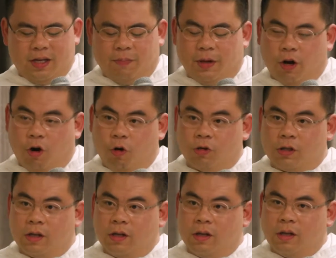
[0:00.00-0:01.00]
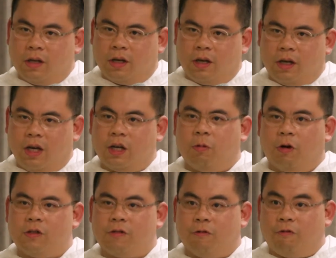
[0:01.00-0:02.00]
and behold, it
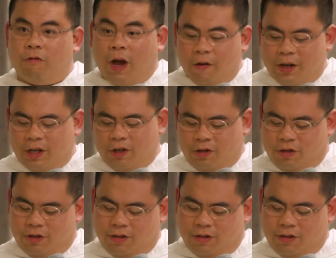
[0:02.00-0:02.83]
was very good.